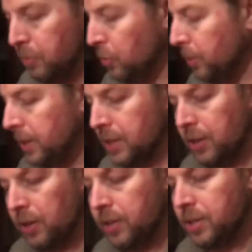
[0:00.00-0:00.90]
cool with these
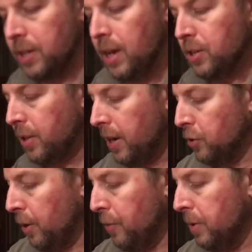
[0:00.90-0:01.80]
cards. So then I
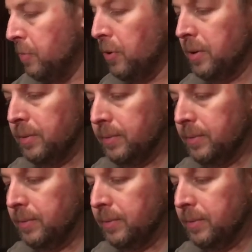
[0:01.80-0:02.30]
draw 3 more.